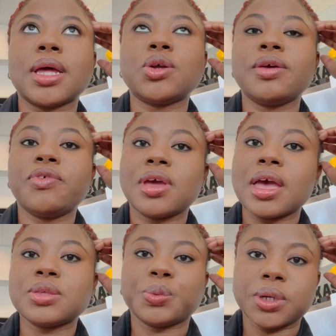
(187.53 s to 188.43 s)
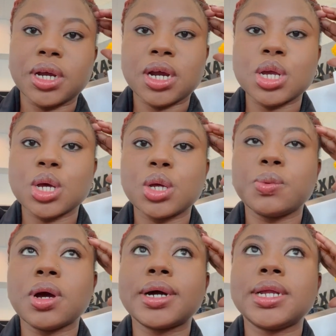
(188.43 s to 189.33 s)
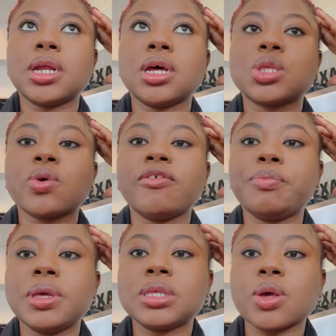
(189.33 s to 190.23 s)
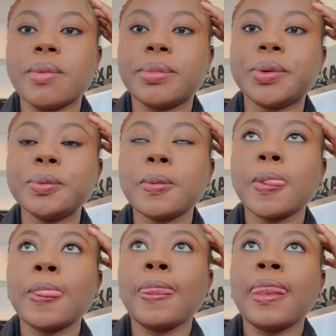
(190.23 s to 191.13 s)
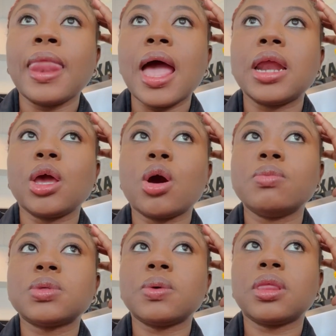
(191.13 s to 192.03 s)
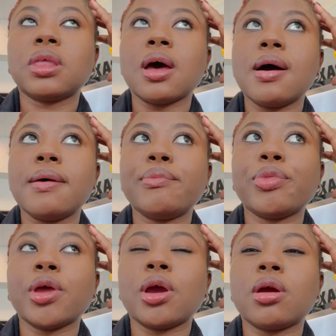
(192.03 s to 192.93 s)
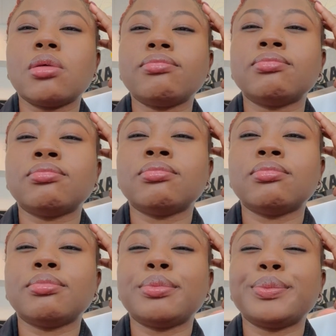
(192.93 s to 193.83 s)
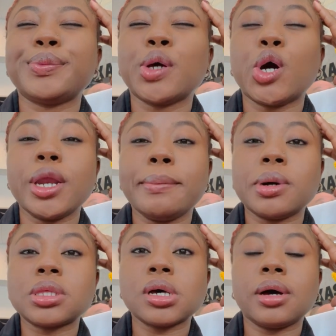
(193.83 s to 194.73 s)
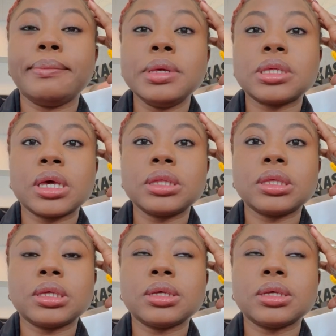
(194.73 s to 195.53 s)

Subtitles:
don't know if you guys were hearing good. We ordered a 12 piece combo and it comes with their honey butter biscuits.